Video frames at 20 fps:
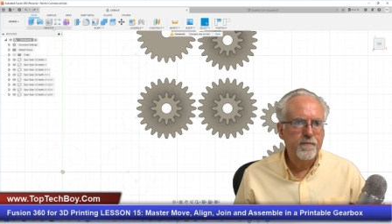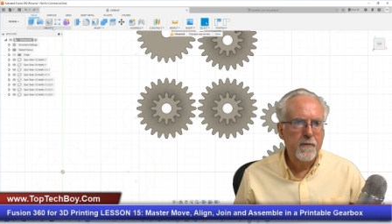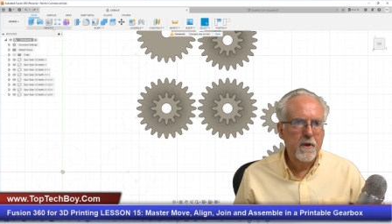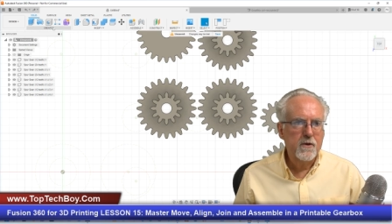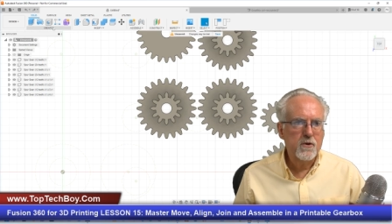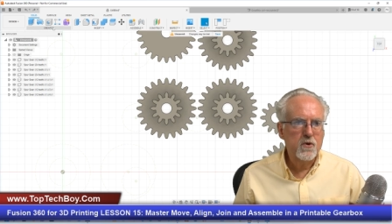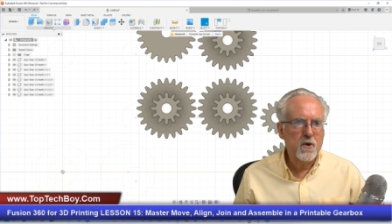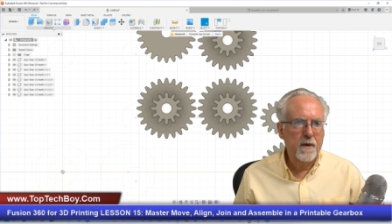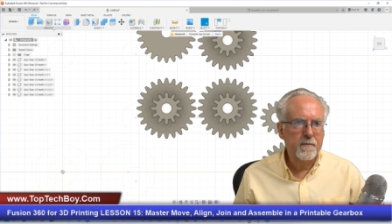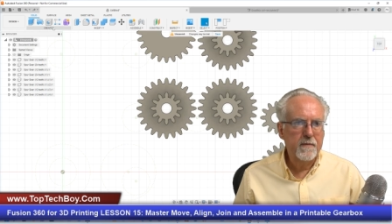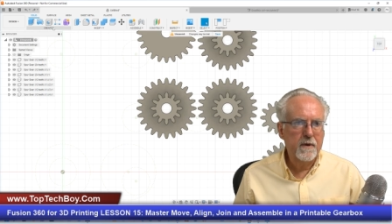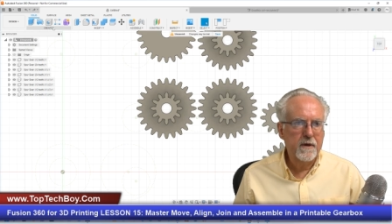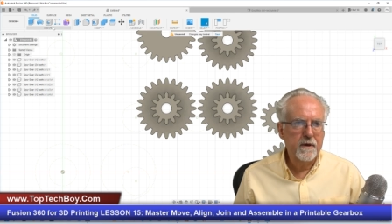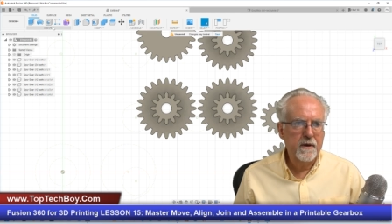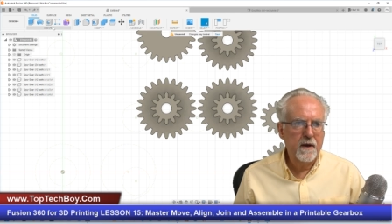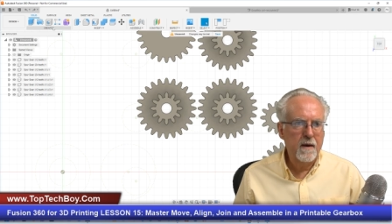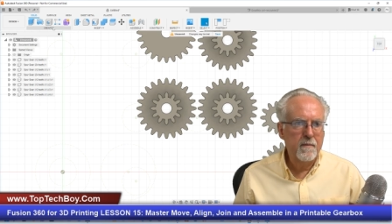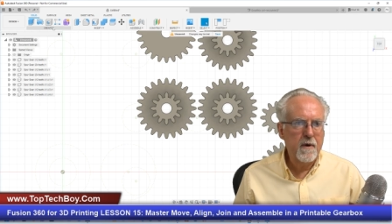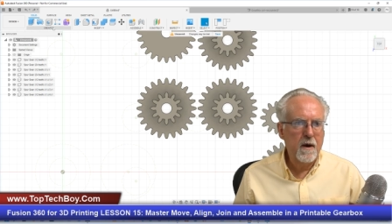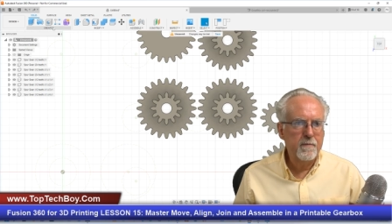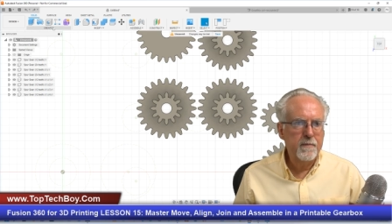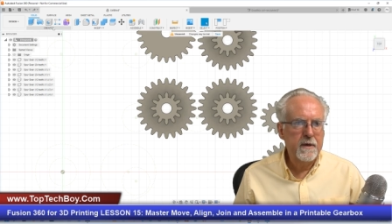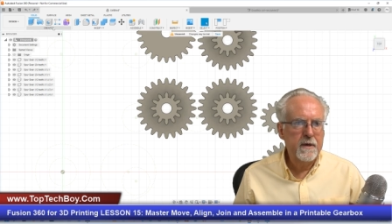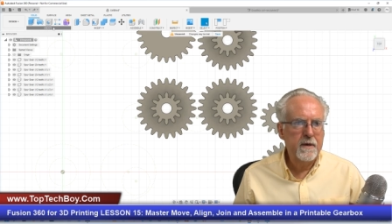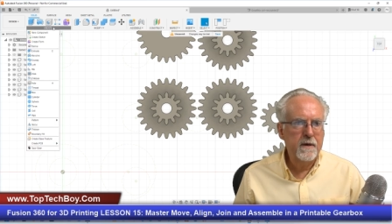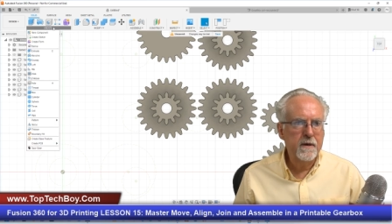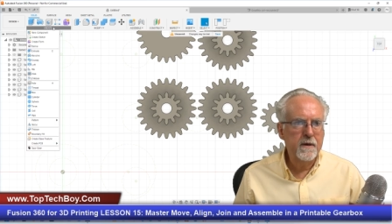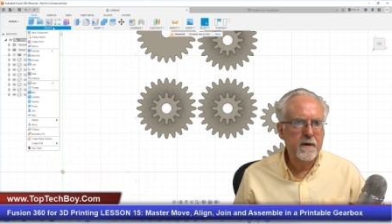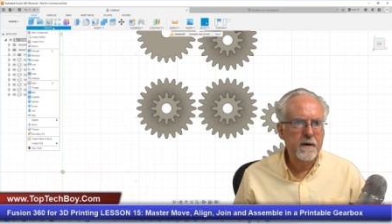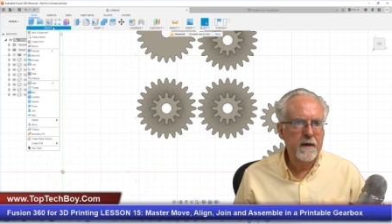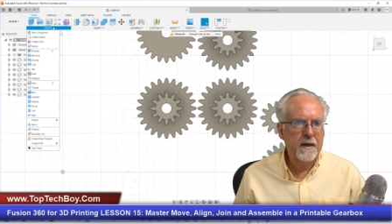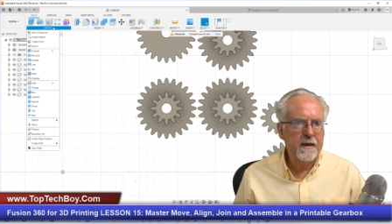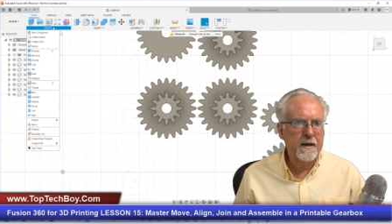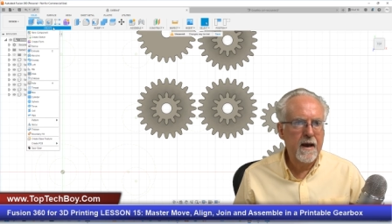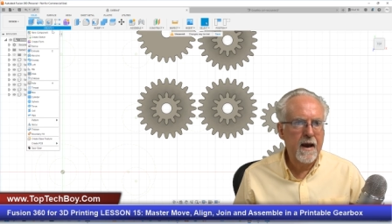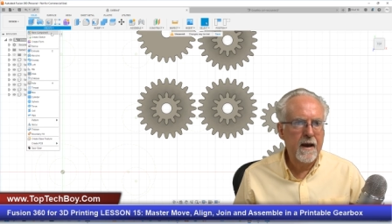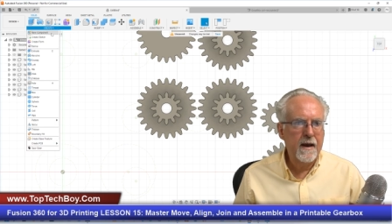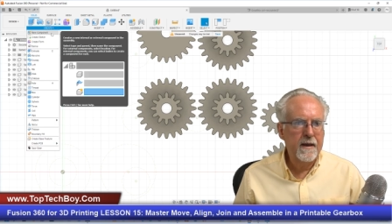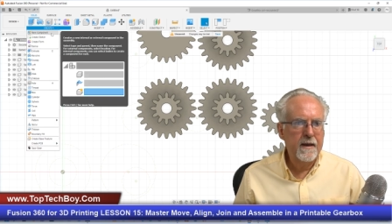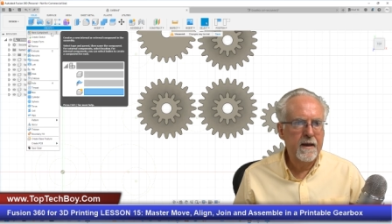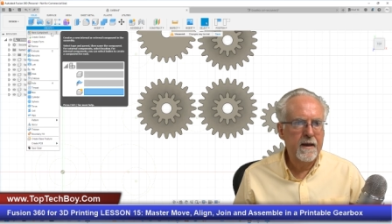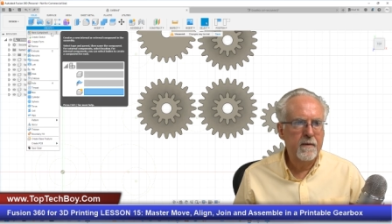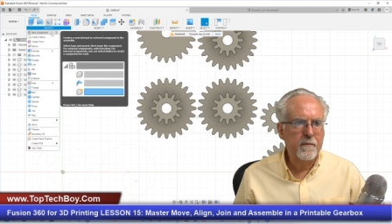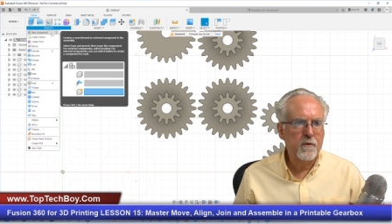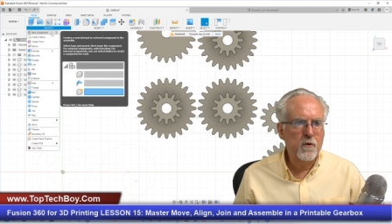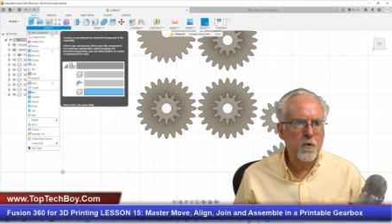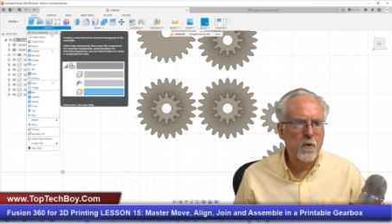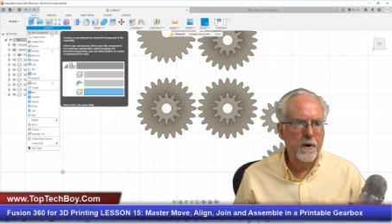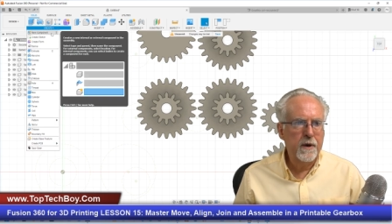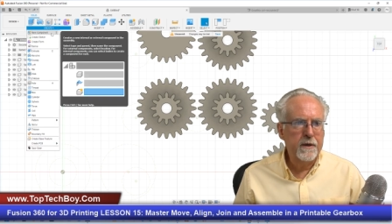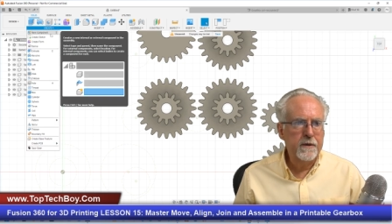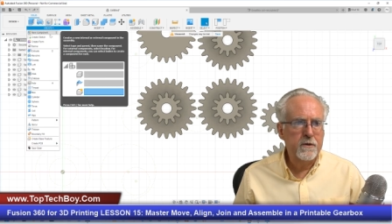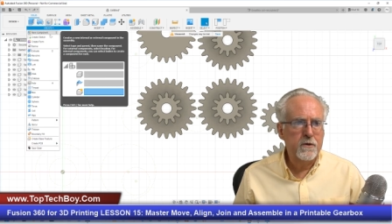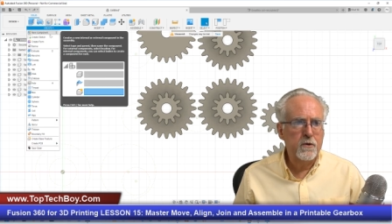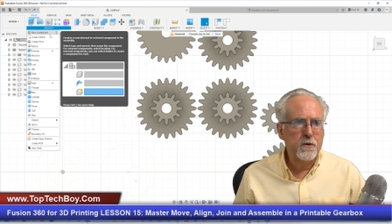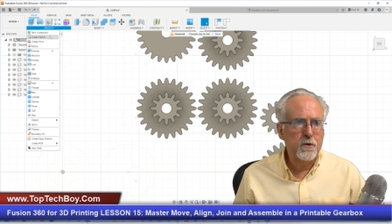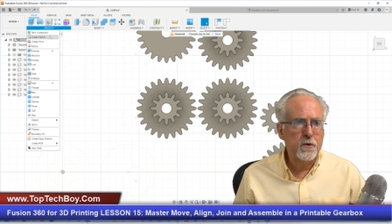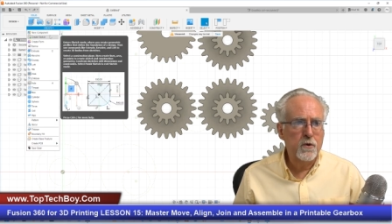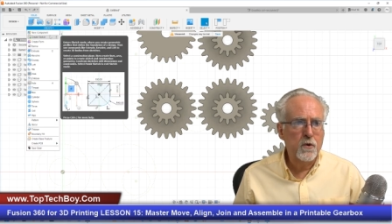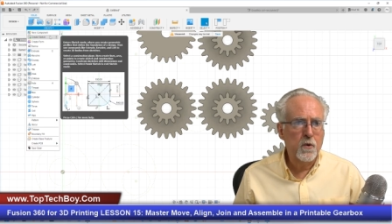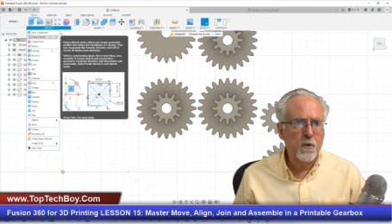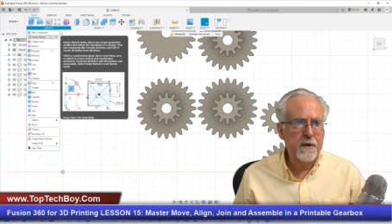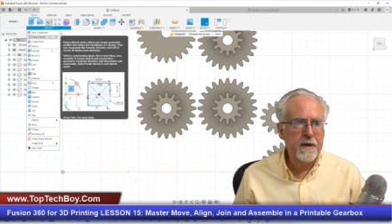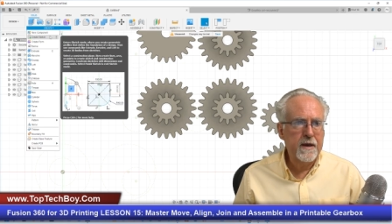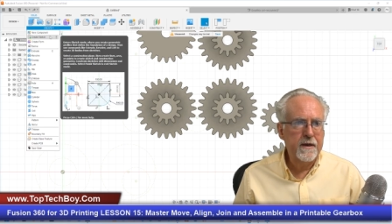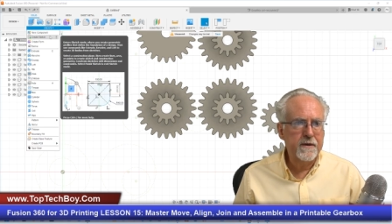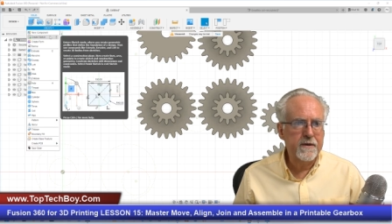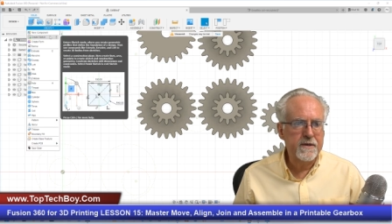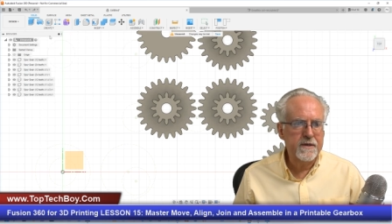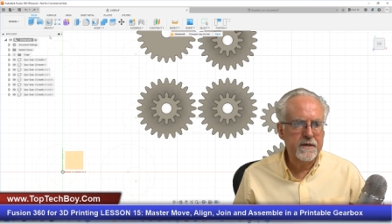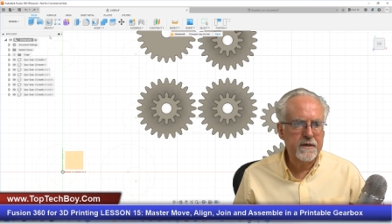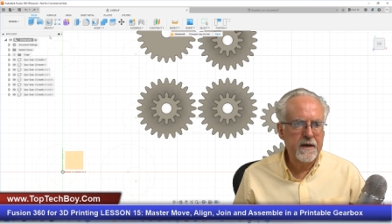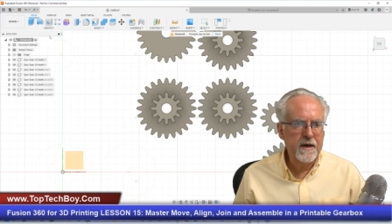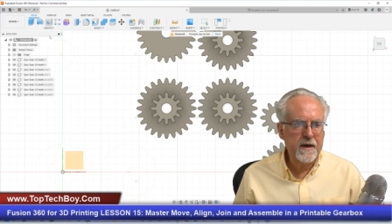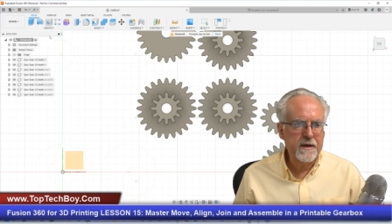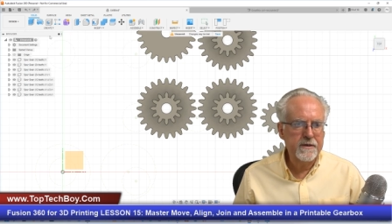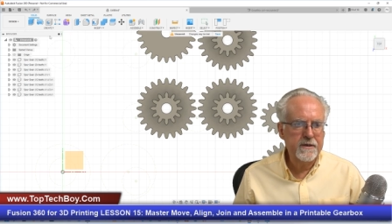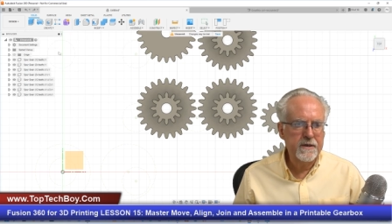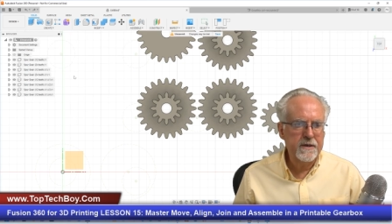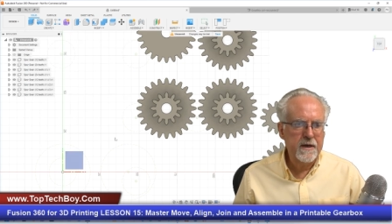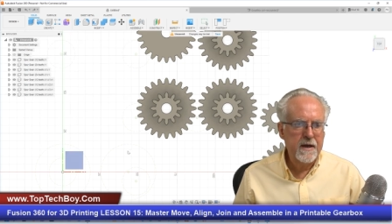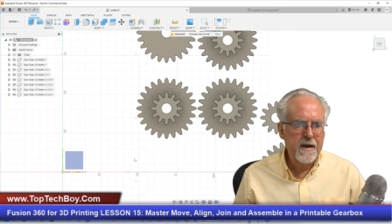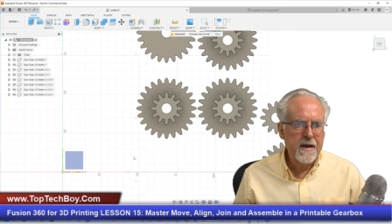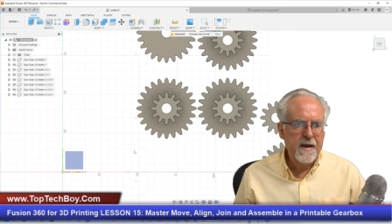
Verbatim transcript: So I'm going to come up here and I am going to create a sketch.